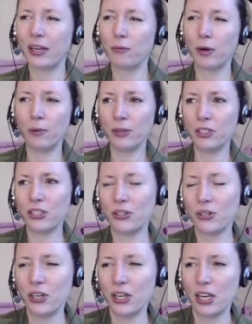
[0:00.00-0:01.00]
Like what's
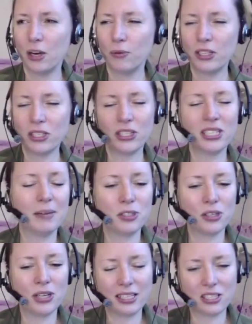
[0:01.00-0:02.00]
your
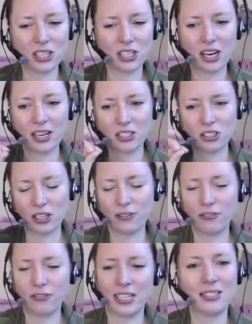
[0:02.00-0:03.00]
tip to like start
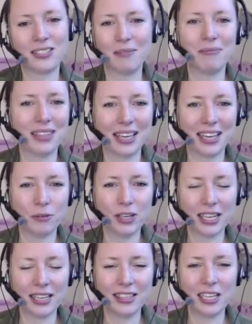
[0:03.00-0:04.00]
shifting something?
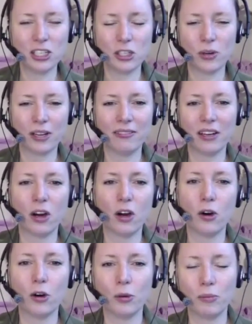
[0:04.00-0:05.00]
What can they do on their
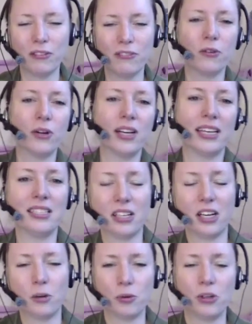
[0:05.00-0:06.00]
own before they
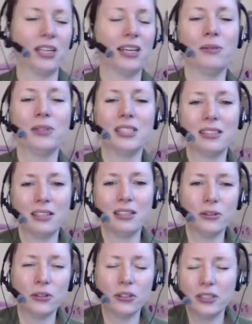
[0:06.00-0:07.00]
start working with you?